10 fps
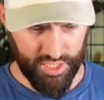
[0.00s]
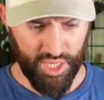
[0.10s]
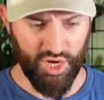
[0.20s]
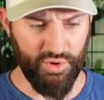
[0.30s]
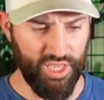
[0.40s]

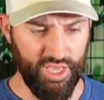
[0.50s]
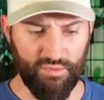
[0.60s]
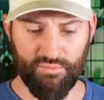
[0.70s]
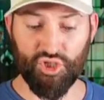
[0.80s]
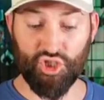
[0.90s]

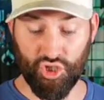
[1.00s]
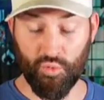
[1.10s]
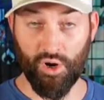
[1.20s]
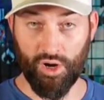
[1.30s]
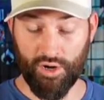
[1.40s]
OEM should
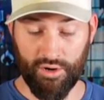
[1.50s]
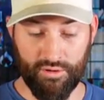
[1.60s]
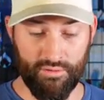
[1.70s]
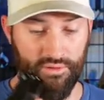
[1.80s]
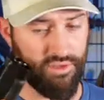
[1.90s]

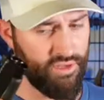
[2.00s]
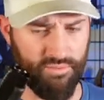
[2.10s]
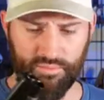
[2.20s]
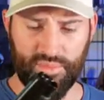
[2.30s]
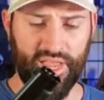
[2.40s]
work.
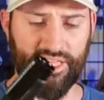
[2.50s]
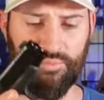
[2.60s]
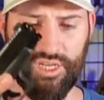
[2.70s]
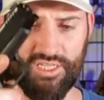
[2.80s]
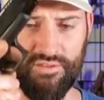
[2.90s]
Nice
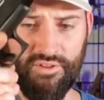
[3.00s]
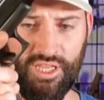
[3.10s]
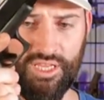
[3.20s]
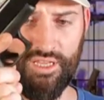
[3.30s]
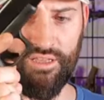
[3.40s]
positive
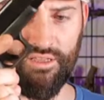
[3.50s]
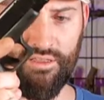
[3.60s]
click.